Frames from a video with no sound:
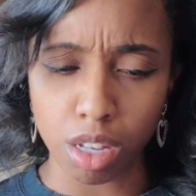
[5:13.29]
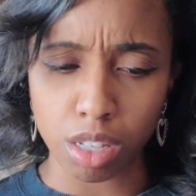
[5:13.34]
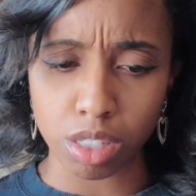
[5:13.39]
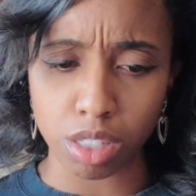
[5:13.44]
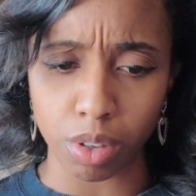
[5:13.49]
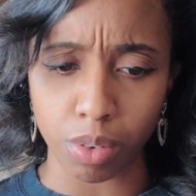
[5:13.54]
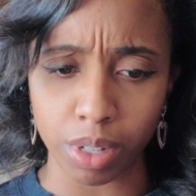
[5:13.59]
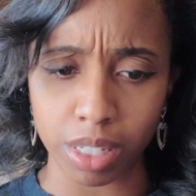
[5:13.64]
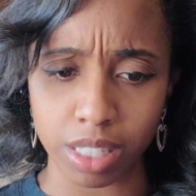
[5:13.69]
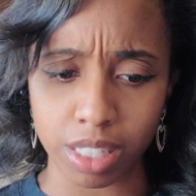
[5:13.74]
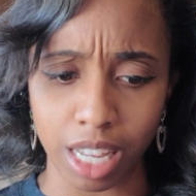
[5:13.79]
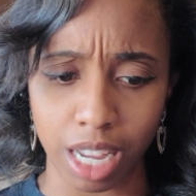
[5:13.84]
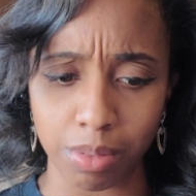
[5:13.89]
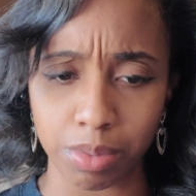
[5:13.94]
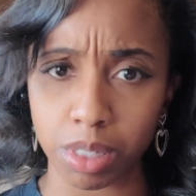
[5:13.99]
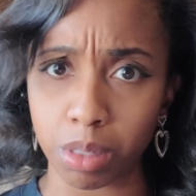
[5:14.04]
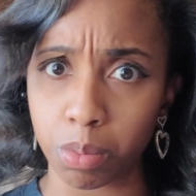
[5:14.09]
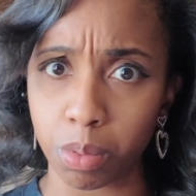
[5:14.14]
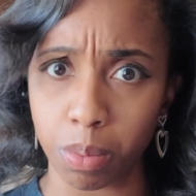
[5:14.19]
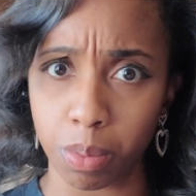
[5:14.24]
So it's time
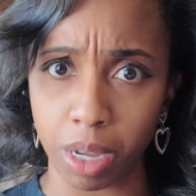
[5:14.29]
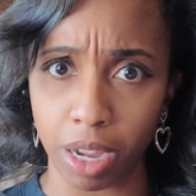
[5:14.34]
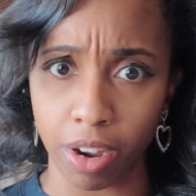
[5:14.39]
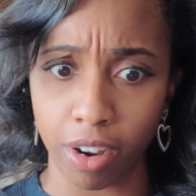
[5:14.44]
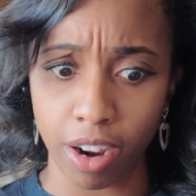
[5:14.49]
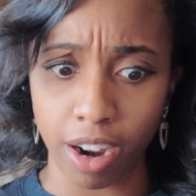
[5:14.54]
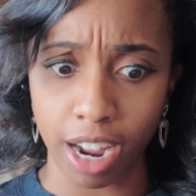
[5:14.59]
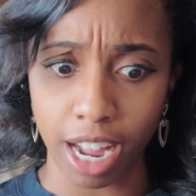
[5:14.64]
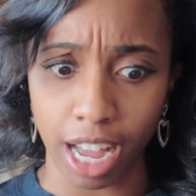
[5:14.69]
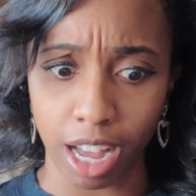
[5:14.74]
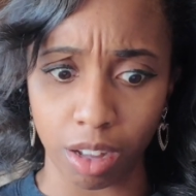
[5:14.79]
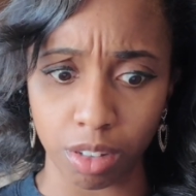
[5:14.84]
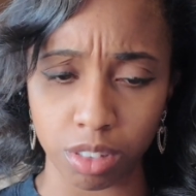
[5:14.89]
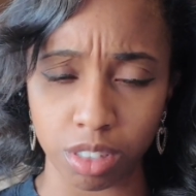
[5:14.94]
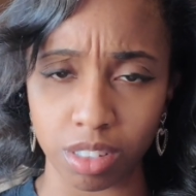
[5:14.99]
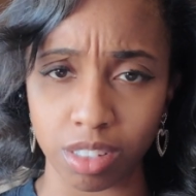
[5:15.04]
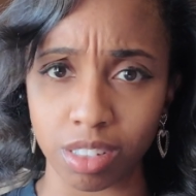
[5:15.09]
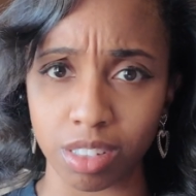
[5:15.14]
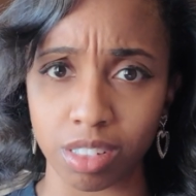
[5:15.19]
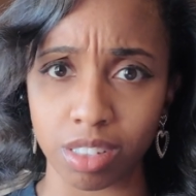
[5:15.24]
to prepare our
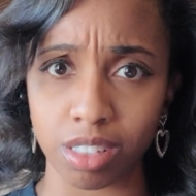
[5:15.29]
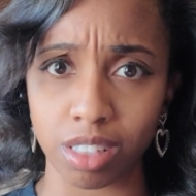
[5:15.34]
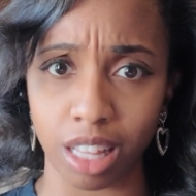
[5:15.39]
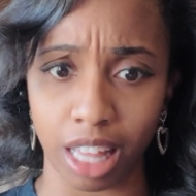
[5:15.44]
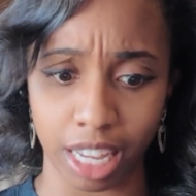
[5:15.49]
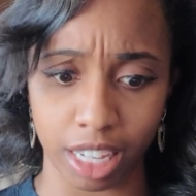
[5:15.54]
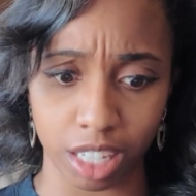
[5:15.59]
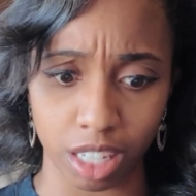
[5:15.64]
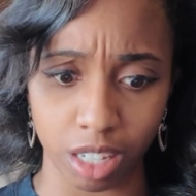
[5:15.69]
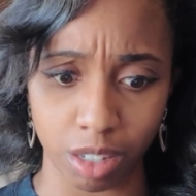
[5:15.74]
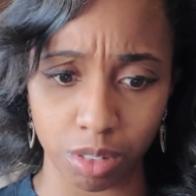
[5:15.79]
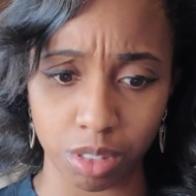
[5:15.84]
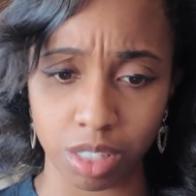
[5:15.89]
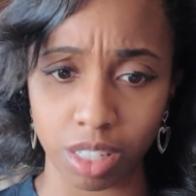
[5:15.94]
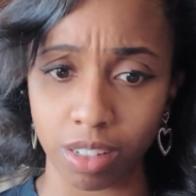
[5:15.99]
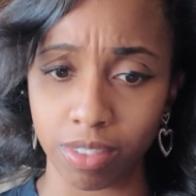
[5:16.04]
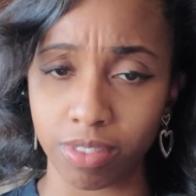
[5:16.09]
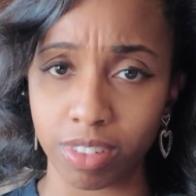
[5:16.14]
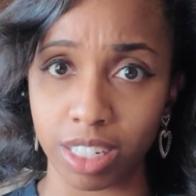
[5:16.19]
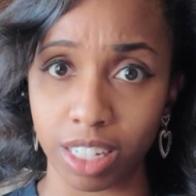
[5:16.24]
houses like
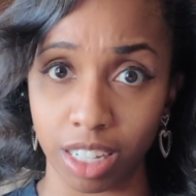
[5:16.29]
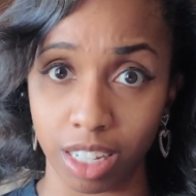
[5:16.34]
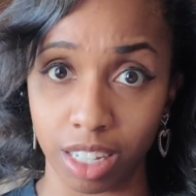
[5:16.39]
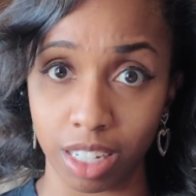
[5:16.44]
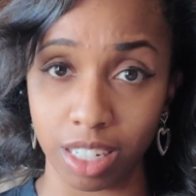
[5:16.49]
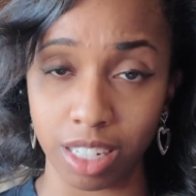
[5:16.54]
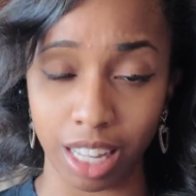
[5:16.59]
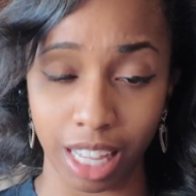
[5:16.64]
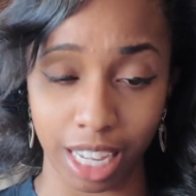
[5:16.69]
Joseph did